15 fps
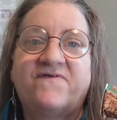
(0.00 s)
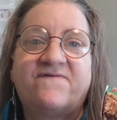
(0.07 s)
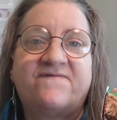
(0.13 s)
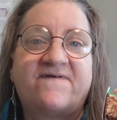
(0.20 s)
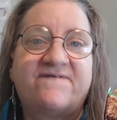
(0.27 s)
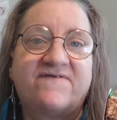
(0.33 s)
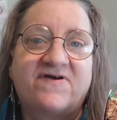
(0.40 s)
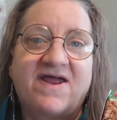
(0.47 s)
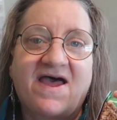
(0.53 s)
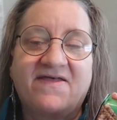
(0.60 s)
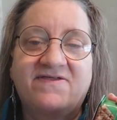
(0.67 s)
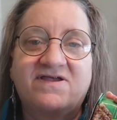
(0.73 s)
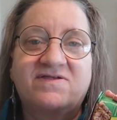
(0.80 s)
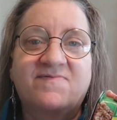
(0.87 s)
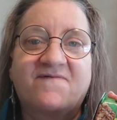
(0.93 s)
you've ever
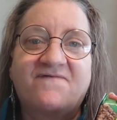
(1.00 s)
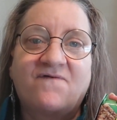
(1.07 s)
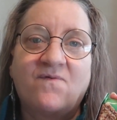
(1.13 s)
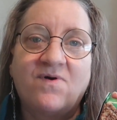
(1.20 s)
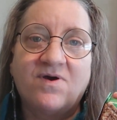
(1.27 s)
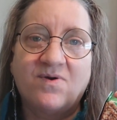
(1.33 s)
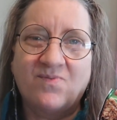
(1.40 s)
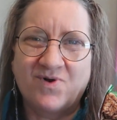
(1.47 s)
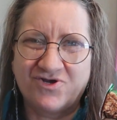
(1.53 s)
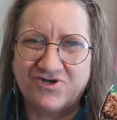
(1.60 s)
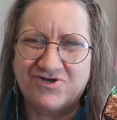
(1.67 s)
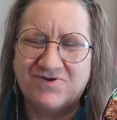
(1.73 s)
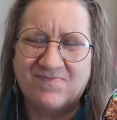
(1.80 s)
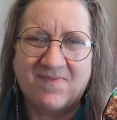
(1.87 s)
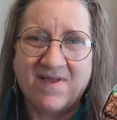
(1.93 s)
had these before,
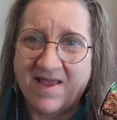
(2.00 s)
which